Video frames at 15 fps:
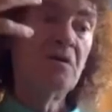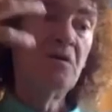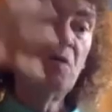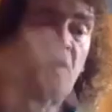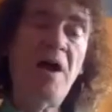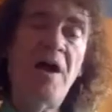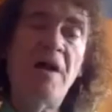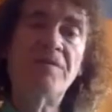
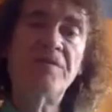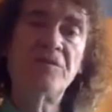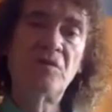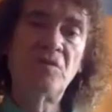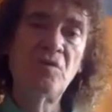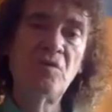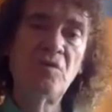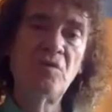have
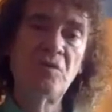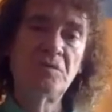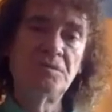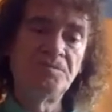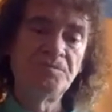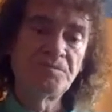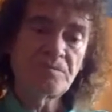to